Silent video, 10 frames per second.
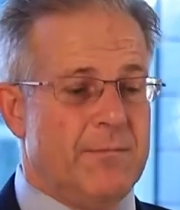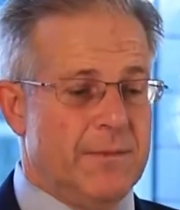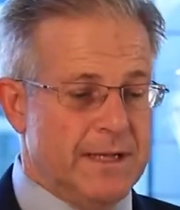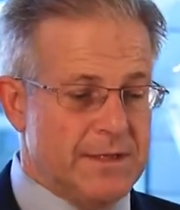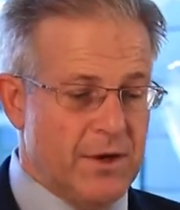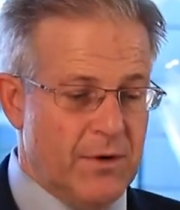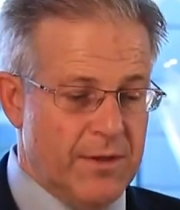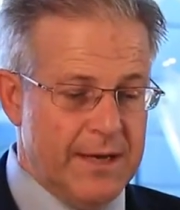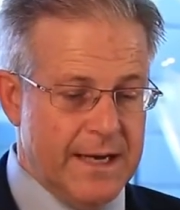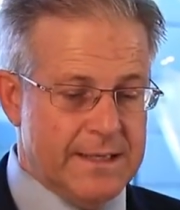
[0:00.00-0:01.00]
Let's go
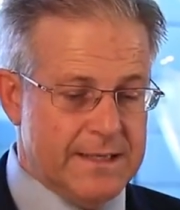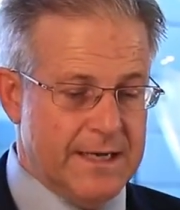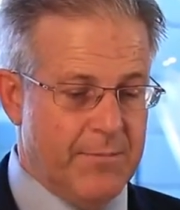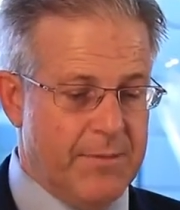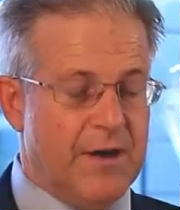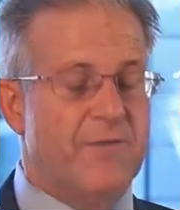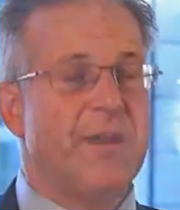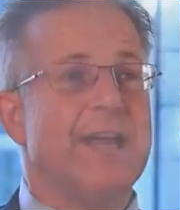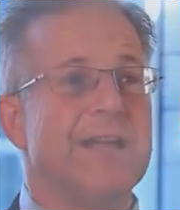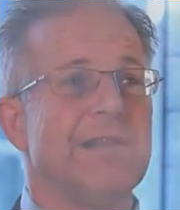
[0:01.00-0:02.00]
to the next step of
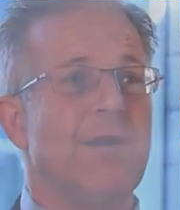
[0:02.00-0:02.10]
a